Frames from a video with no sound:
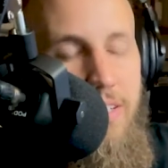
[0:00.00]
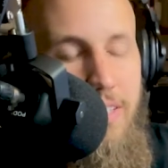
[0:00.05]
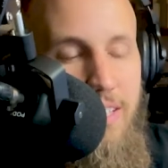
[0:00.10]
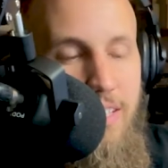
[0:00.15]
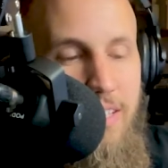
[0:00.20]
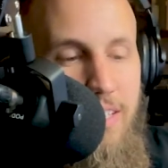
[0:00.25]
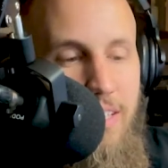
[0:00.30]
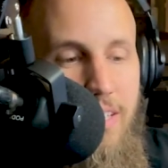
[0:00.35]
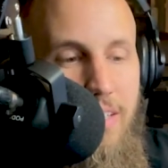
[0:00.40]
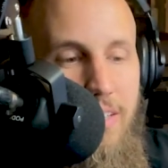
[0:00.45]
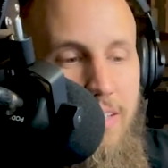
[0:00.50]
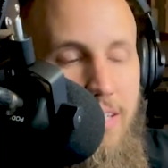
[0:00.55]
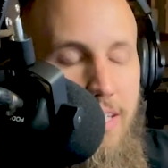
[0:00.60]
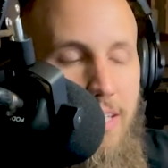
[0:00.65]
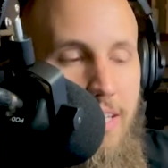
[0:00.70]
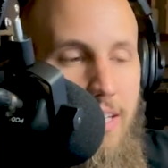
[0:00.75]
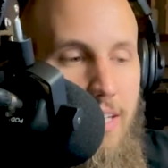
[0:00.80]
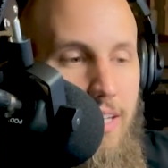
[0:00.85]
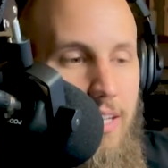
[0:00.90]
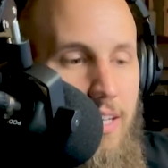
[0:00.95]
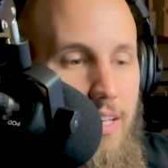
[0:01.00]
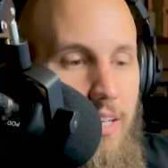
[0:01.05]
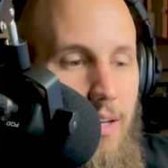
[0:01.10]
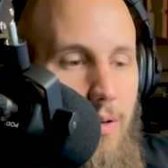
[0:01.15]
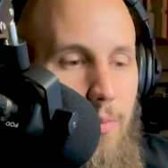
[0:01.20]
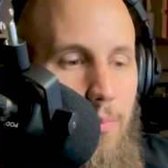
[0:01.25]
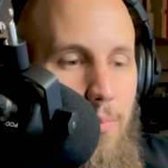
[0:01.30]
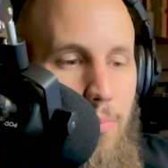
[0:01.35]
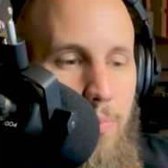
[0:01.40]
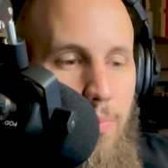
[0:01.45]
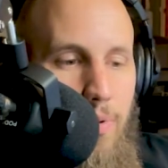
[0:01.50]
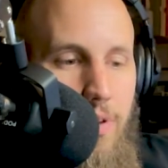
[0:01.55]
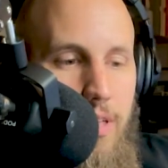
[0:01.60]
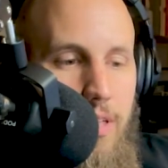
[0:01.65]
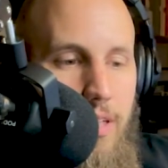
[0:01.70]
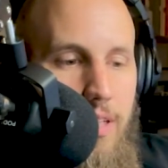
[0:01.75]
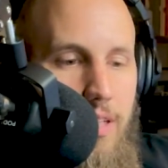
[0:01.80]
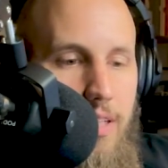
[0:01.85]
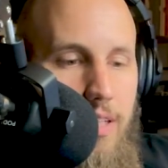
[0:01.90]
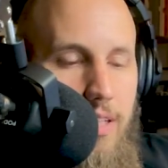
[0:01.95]
can get
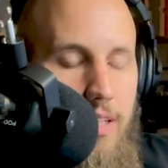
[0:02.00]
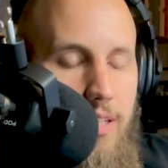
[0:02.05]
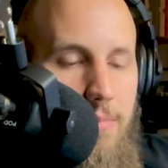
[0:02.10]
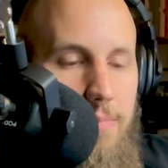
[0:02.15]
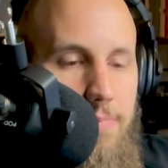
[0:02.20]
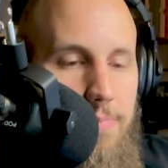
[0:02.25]
pretty